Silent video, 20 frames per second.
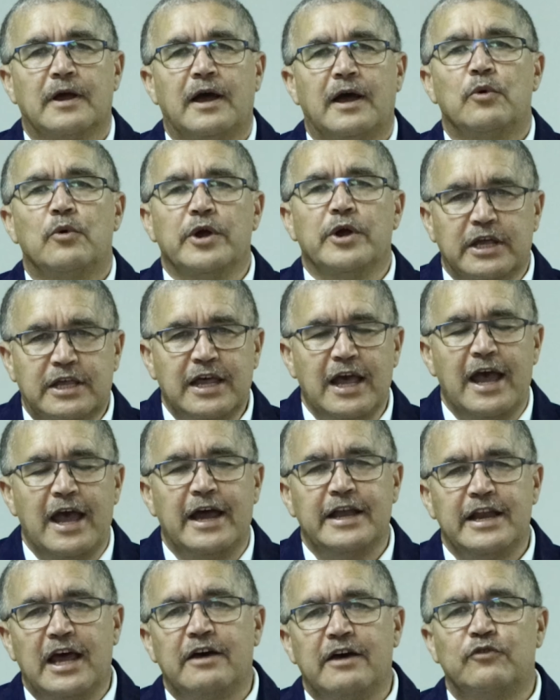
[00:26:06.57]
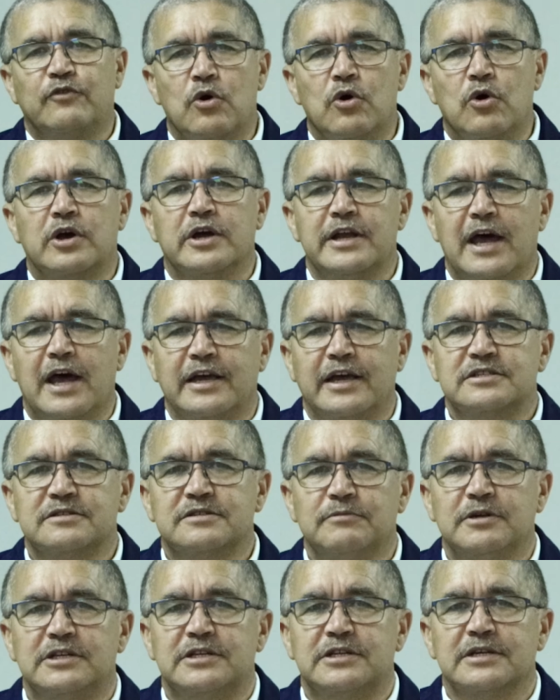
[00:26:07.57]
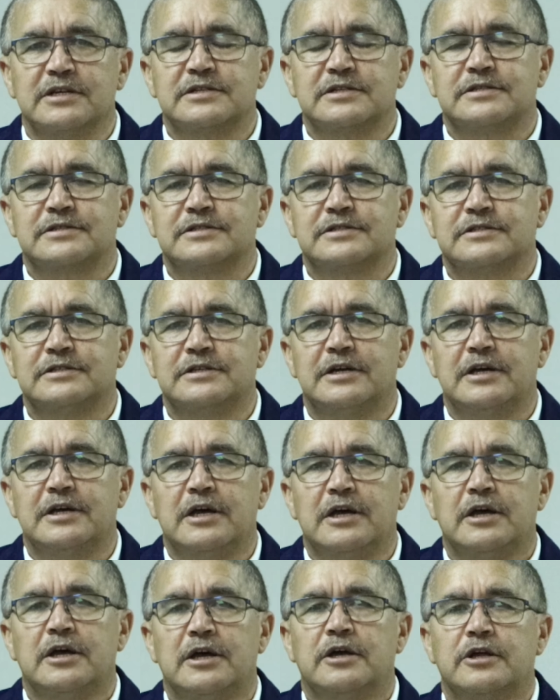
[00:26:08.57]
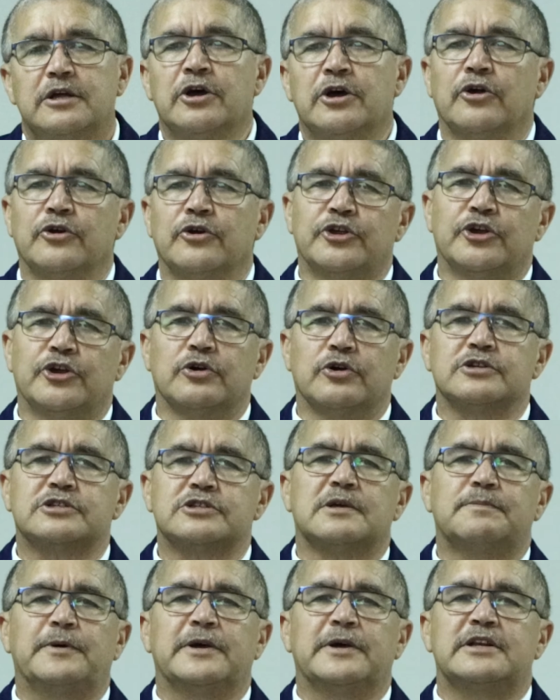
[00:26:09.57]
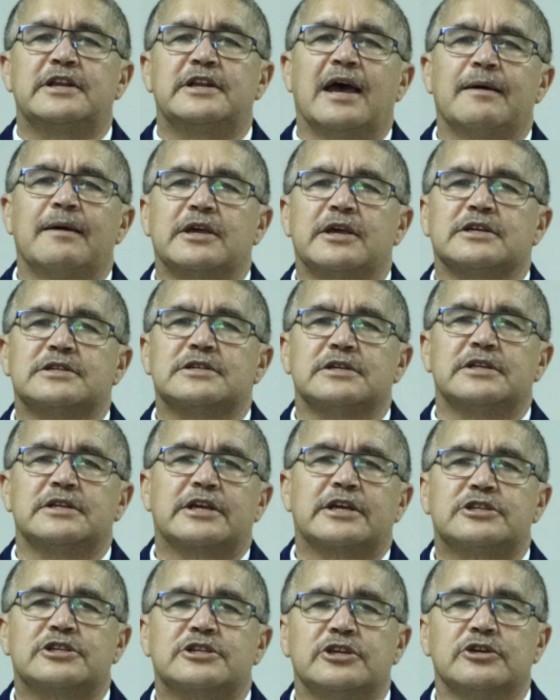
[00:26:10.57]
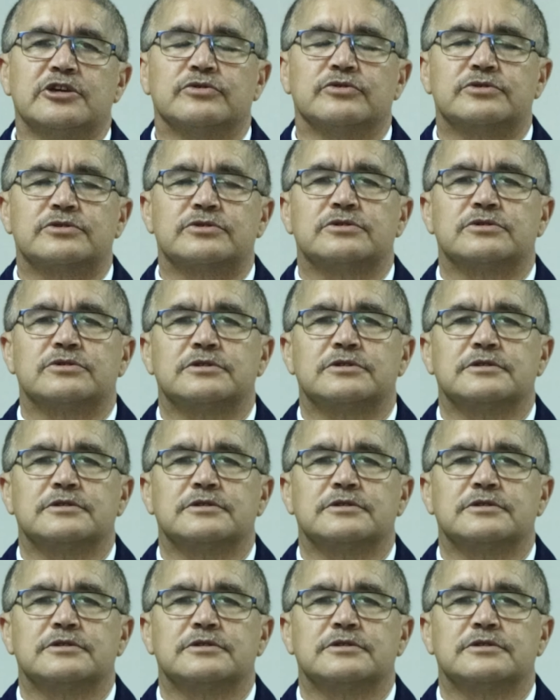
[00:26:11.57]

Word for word: We can have organized meetings. Don't use the pandemic as an excuse.